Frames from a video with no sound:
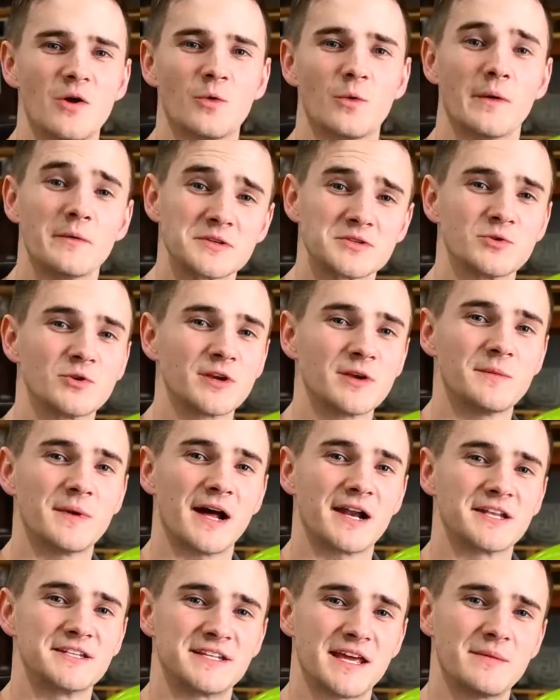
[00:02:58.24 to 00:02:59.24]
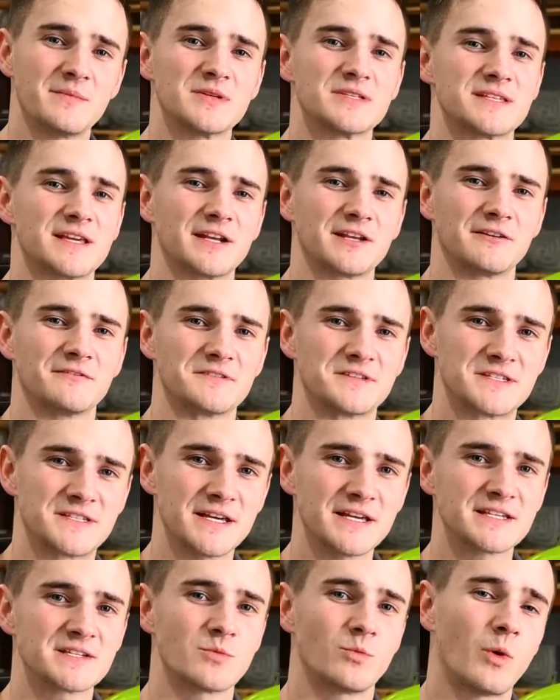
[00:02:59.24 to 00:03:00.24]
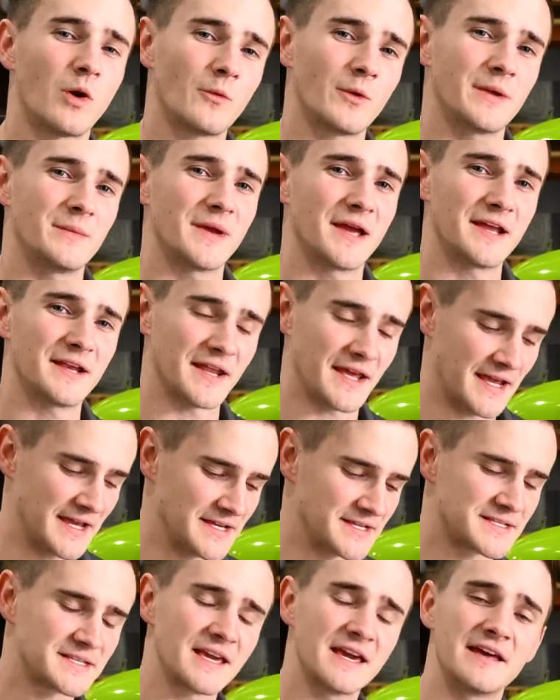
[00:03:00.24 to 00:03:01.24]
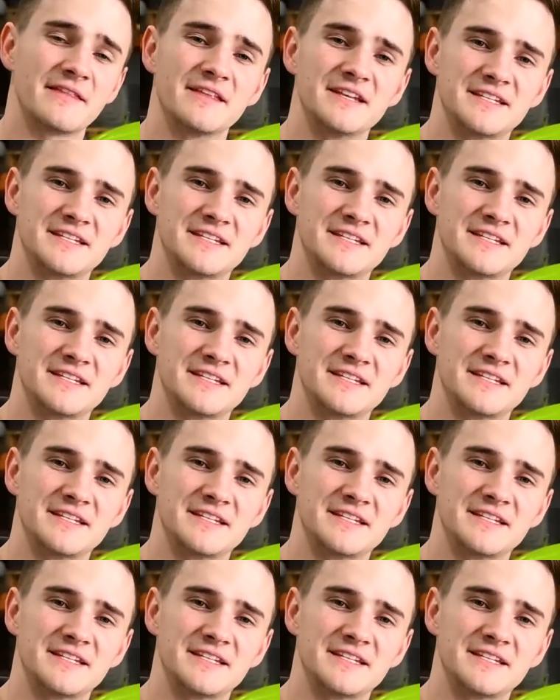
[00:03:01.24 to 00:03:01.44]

When we're talking about a damper setting of 6, what we mean is the